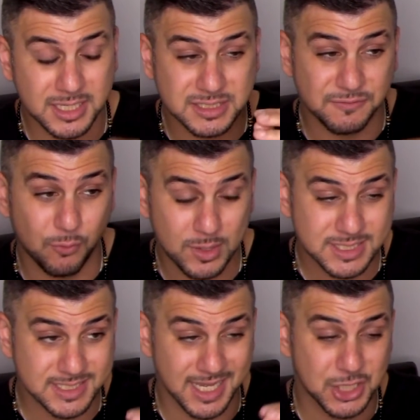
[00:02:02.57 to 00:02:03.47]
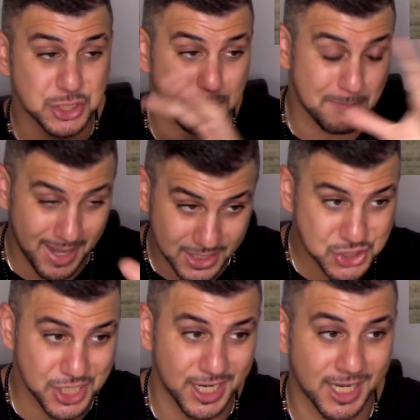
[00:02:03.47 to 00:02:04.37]
His voice is actually
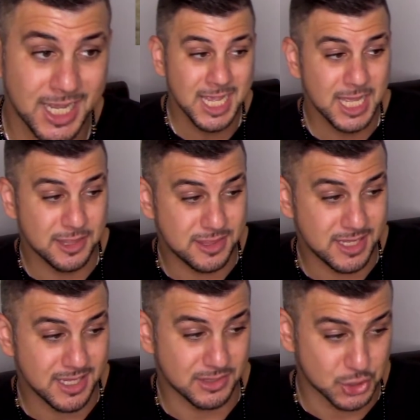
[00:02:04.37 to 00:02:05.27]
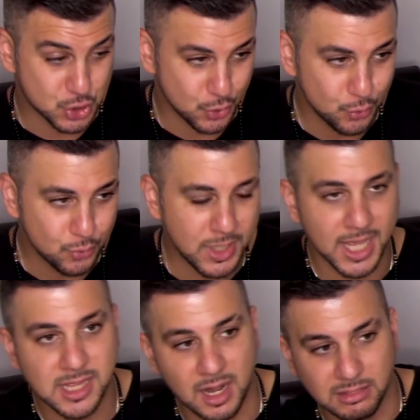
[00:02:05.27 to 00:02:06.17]
matching the tune,
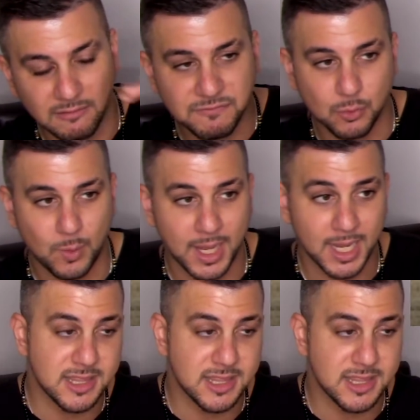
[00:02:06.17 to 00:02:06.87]
and then I love the way